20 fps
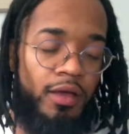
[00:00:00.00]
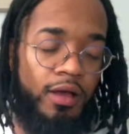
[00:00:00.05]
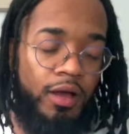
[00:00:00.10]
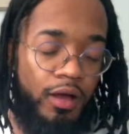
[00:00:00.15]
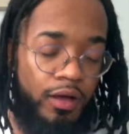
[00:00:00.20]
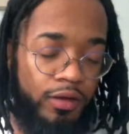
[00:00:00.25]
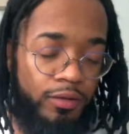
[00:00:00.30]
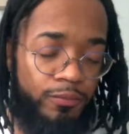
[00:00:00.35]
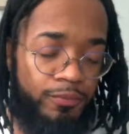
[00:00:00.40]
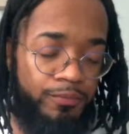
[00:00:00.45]

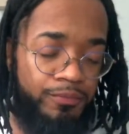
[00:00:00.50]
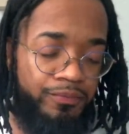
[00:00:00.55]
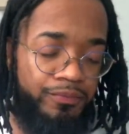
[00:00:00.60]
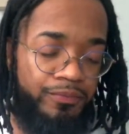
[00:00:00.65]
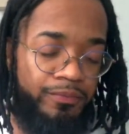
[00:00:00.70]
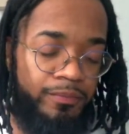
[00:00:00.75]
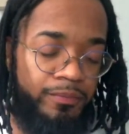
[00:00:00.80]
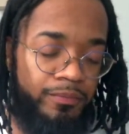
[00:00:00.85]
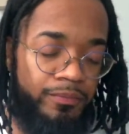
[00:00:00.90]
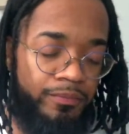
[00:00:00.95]

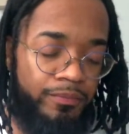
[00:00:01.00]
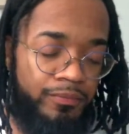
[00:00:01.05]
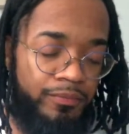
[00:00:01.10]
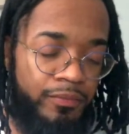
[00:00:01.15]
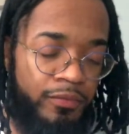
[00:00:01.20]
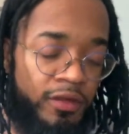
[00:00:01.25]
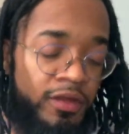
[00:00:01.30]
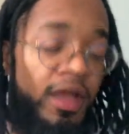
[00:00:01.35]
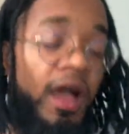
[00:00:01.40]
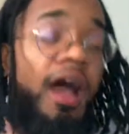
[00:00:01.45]

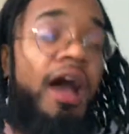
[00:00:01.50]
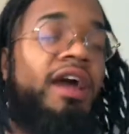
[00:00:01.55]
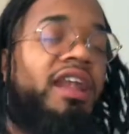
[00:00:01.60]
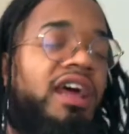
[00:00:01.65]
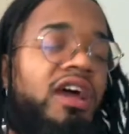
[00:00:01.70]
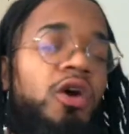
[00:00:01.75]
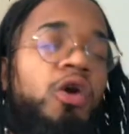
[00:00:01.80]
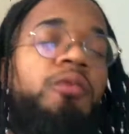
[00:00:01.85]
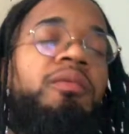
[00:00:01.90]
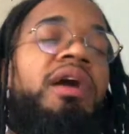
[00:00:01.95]
God,
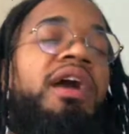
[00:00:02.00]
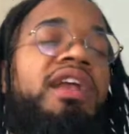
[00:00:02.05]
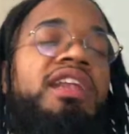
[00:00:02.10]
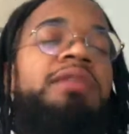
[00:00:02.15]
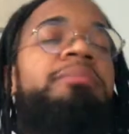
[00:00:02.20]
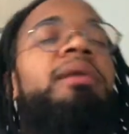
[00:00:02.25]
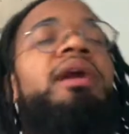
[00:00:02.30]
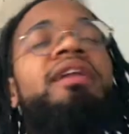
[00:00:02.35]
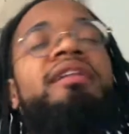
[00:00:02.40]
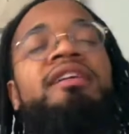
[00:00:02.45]
I hope that
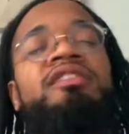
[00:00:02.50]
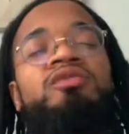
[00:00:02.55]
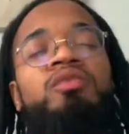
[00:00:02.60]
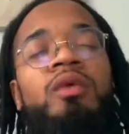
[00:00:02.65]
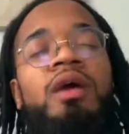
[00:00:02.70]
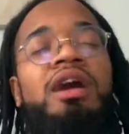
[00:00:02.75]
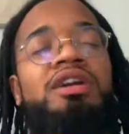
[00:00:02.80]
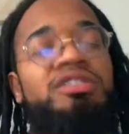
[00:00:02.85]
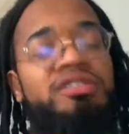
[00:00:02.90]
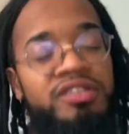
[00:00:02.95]
anybody that's
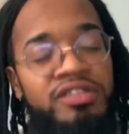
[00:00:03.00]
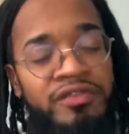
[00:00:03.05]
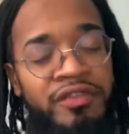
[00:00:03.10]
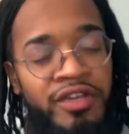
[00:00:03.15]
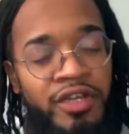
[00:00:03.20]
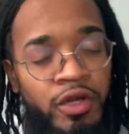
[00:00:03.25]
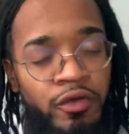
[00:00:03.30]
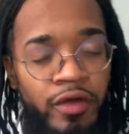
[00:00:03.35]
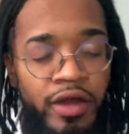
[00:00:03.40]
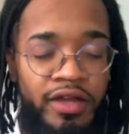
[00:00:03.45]
watching this
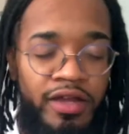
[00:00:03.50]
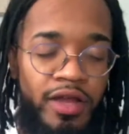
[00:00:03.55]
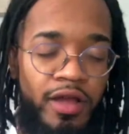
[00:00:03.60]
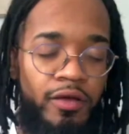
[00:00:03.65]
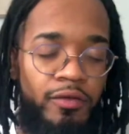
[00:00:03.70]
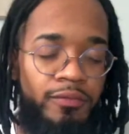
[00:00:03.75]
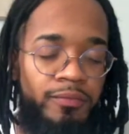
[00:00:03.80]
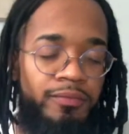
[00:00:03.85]
video right now,